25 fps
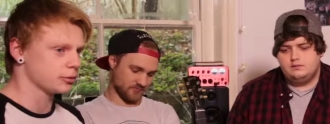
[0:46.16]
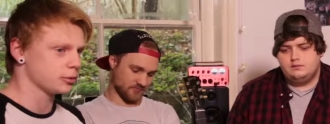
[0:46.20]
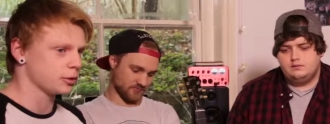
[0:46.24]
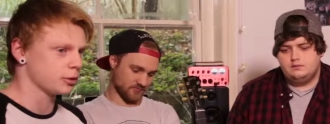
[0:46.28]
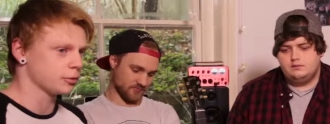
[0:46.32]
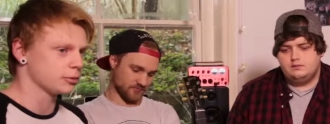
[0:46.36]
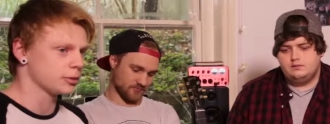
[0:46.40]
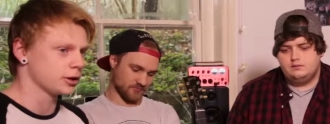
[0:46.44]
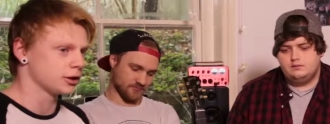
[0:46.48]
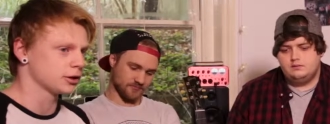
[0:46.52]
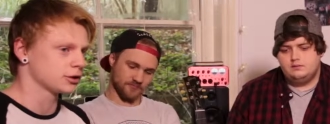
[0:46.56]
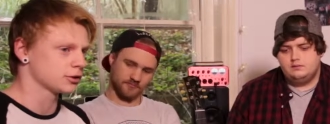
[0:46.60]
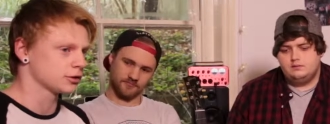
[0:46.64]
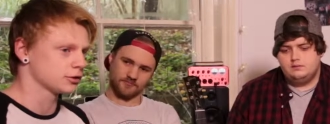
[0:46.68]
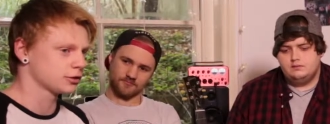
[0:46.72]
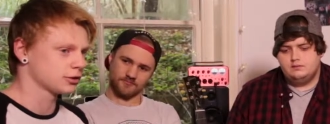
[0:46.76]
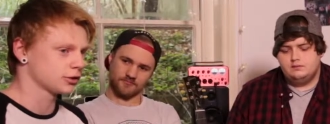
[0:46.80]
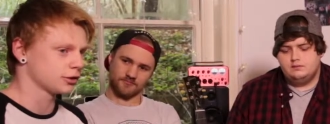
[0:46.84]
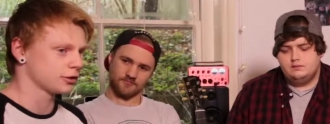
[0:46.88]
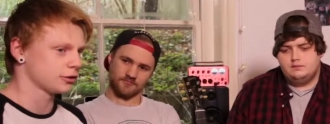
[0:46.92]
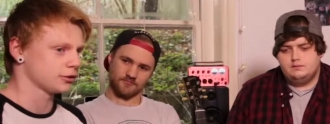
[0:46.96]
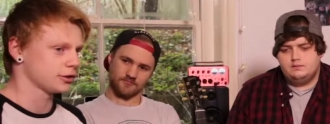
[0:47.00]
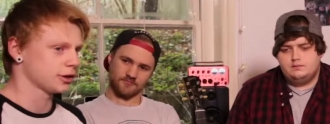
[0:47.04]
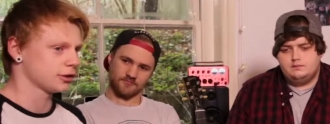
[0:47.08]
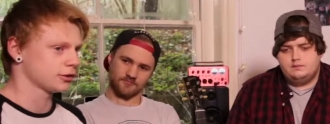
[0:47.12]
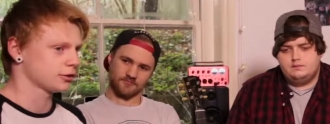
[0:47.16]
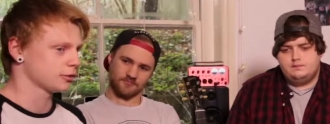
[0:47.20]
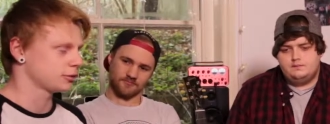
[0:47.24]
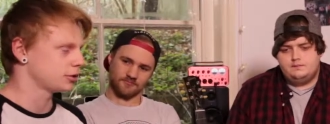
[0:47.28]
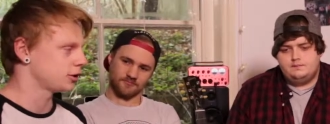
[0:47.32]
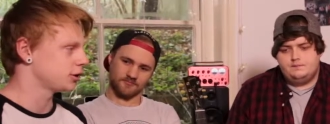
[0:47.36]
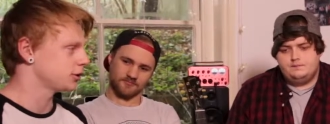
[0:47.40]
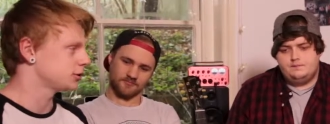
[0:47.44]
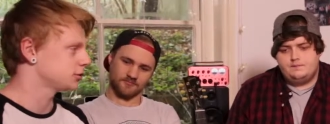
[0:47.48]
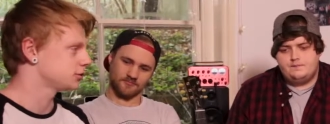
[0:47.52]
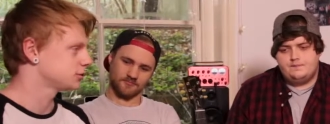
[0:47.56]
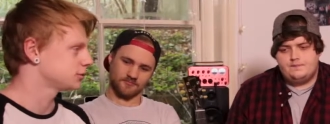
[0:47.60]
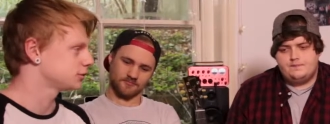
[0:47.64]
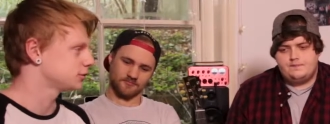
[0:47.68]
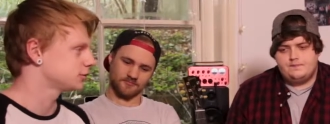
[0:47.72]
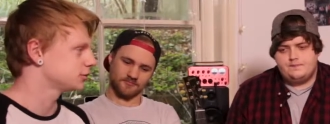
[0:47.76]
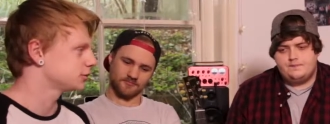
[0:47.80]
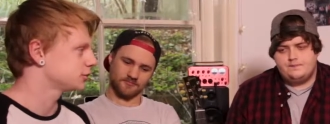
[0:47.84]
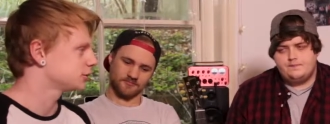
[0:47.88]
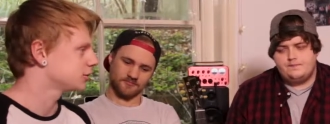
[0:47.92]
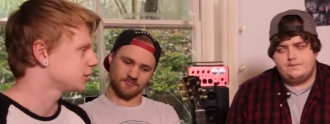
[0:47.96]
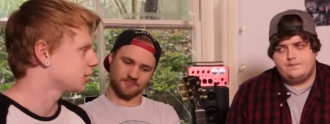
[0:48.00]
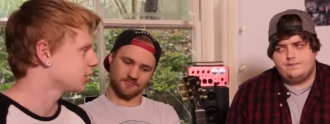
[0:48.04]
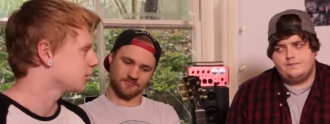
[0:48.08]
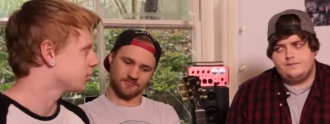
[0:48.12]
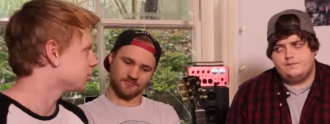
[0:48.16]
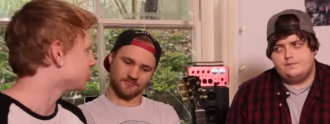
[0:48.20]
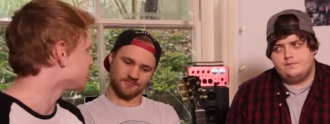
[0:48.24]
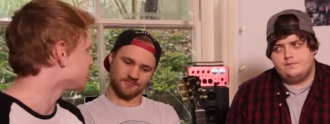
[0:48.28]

Speaker 1: of pop punk, so that's why I